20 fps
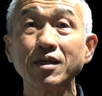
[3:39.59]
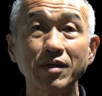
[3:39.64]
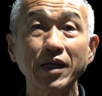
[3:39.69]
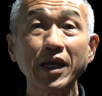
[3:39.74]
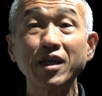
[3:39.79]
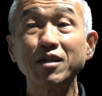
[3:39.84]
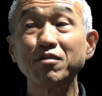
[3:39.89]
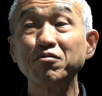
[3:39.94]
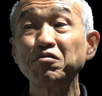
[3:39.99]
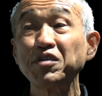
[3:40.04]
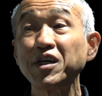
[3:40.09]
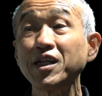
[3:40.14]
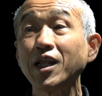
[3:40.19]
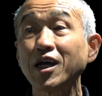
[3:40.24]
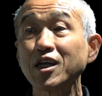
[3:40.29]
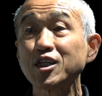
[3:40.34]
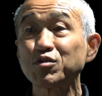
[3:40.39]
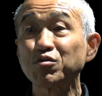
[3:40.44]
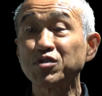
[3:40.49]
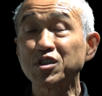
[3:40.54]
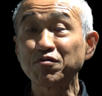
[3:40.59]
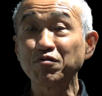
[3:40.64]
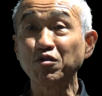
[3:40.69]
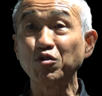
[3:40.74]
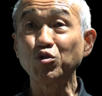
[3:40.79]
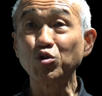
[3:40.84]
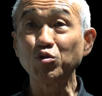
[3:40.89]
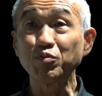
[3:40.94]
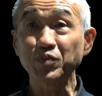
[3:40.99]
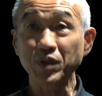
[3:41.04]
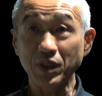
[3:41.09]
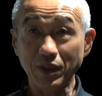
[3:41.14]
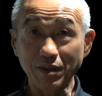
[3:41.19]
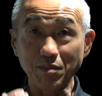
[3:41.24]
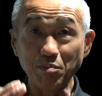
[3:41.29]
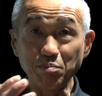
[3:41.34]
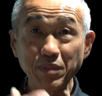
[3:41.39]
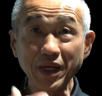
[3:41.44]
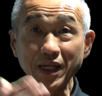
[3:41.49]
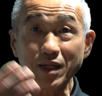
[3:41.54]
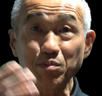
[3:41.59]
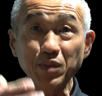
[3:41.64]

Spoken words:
And Velux was formed many,